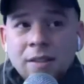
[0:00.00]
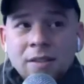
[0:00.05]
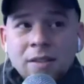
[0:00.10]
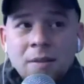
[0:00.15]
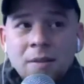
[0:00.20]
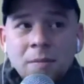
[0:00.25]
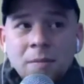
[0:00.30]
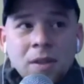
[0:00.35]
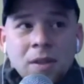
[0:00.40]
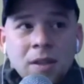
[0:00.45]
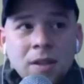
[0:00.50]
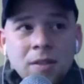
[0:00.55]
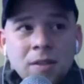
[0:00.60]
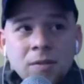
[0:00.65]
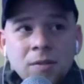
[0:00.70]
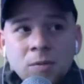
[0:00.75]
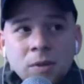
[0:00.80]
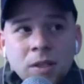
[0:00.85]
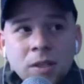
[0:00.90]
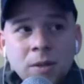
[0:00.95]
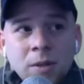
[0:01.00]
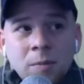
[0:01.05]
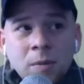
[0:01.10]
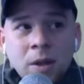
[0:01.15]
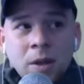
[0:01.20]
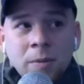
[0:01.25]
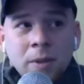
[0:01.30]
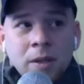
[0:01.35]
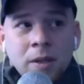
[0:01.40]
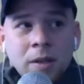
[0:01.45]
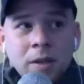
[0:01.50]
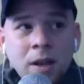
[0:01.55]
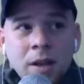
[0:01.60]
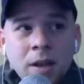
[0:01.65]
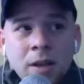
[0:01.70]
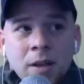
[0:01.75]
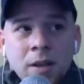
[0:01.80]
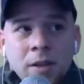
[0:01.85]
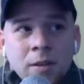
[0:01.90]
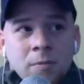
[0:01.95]
something that's really, I mean,
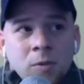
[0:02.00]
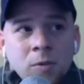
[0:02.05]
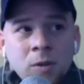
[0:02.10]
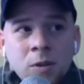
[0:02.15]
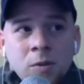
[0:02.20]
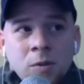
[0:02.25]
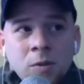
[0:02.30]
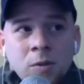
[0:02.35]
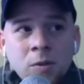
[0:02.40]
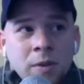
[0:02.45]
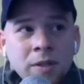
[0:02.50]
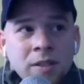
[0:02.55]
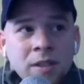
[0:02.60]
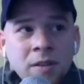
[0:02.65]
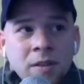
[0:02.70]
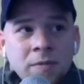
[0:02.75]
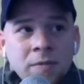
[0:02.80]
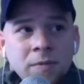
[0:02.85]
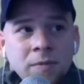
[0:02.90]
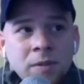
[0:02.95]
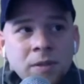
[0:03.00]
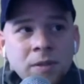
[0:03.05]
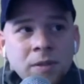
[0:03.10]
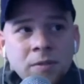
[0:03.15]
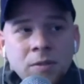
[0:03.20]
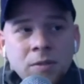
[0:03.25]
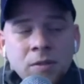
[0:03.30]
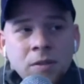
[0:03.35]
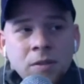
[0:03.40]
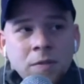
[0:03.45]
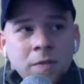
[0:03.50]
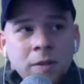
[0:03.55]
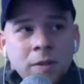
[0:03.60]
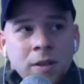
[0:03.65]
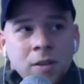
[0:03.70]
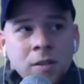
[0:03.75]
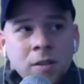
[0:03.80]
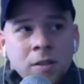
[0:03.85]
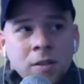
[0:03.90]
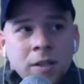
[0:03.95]
I go with my stuff into the
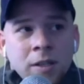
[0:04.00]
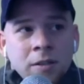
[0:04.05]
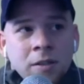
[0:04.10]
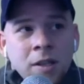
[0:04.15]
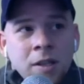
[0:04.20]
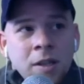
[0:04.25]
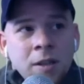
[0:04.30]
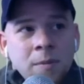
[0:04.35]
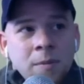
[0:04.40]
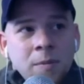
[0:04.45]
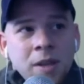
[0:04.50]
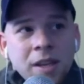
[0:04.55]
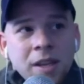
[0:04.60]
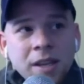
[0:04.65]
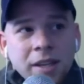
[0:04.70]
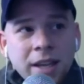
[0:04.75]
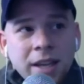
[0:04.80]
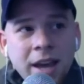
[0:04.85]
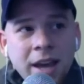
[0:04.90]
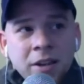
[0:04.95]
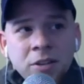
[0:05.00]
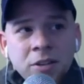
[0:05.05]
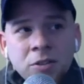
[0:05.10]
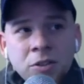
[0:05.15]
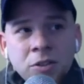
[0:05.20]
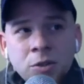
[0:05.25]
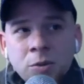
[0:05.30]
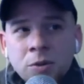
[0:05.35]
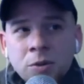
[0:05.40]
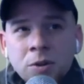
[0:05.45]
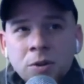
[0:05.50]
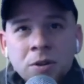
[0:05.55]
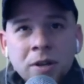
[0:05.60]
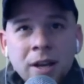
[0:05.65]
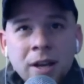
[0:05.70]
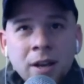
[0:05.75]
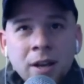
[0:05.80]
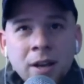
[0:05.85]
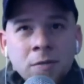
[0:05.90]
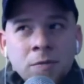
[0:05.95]
field, and being a Canon shooter
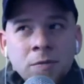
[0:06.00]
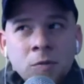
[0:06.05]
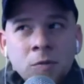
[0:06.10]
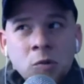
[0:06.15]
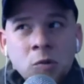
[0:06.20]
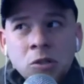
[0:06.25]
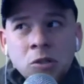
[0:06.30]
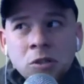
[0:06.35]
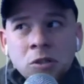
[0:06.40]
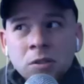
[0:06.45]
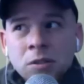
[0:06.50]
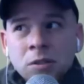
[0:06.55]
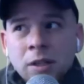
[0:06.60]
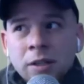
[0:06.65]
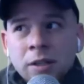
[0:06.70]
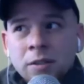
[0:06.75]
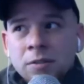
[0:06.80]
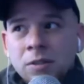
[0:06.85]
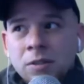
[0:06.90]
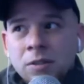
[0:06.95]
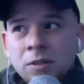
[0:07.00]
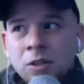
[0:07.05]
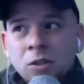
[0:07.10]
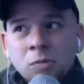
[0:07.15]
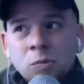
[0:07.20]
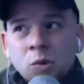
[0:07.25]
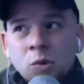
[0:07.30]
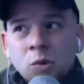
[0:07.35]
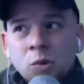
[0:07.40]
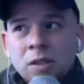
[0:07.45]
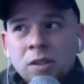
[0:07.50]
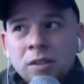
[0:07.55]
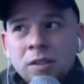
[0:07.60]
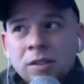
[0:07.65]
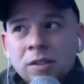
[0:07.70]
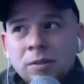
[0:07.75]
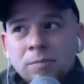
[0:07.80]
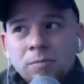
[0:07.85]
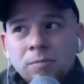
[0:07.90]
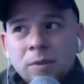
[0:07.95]
now for, I don't know, more
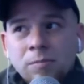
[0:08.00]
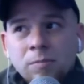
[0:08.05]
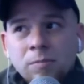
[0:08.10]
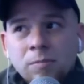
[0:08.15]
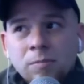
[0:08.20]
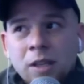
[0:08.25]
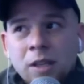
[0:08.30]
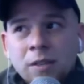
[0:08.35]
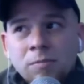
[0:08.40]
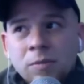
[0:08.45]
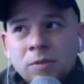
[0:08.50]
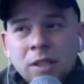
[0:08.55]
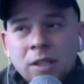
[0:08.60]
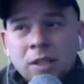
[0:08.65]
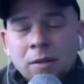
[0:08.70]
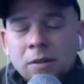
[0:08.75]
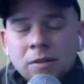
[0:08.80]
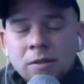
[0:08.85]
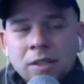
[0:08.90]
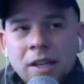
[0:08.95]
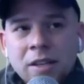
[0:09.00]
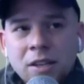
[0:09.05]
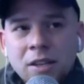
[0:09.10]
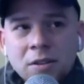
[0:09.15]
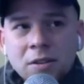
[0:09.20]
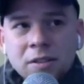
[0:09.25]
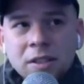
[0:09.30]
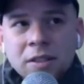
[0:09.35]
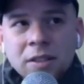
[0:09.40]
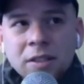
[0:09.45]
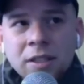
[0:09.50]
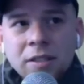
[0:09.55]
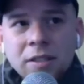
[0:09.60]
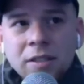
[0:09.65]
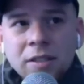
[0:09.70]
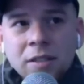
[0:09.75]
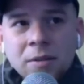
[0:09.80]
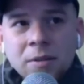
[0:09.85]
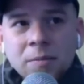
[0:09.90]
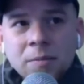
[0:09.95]
than like 10 years at
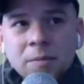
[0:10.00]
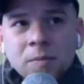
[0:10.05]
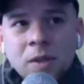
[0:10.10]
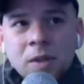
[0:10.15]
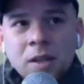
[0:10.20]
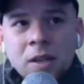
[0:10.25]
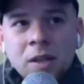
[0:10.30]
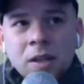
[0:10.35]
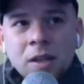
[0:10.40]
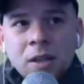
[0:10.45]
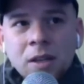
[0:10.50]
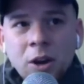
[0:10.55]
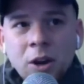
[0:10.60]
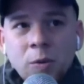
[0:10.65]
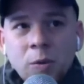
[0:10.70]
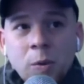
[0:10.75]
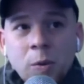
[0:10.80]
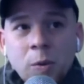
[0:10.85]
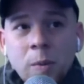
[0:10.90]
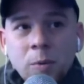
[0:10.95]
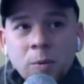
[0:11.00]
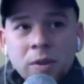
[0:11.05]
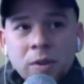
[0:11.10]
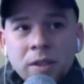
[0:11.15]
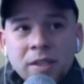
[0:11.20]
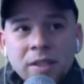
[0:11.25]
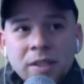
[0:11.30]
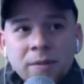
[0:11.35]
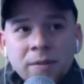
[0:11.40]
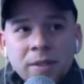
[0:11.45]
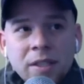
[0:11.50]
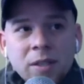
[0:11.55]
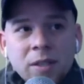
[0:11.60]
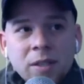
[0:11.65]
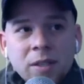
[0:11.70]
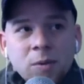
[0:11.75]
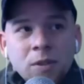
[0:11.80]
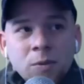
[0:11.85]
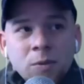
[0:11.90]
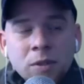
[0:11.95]
least. I remember when the 70
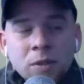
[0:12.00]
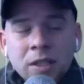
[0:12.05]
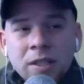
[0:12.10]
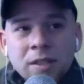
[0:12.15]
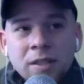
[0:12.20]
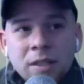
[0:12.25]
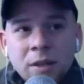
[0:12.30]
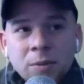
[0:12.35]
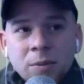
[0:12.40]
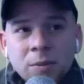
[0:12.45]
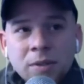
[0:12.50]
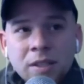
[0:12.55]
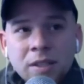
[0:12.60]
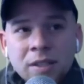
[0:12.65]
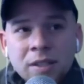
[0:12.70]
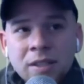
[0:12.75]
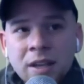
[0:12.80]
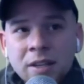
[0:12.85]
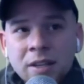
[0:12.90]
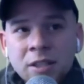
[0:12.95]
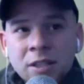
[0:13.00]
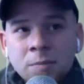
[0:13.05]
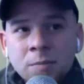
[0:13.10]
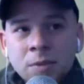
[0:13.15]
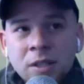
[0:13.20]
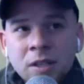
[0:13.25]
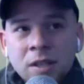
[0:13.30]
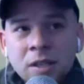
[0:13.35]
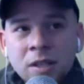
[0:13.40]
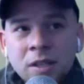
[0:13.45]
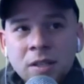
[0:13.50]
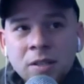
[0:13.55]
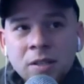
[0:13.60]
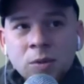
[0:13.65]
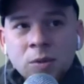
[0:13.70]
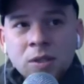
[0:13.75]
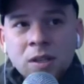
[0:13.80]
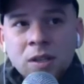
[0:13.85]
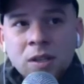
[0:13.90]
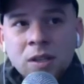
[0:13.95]
was released, I was excited because it
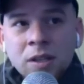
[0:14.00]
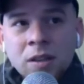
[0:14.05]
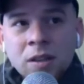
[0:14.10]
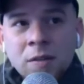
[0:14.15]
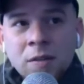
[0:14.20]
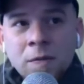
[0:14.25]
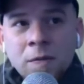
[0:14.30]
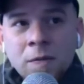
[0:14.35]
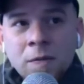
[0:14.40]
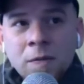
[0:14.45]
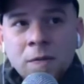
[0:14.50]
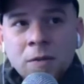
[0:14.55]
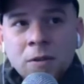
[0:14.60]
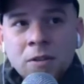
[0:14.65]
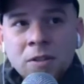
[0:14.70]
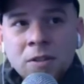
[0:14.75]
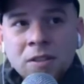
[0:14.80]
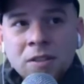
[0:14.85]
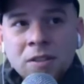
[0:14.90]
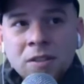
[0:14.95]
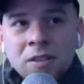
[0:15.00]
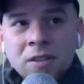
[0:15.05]
was like the first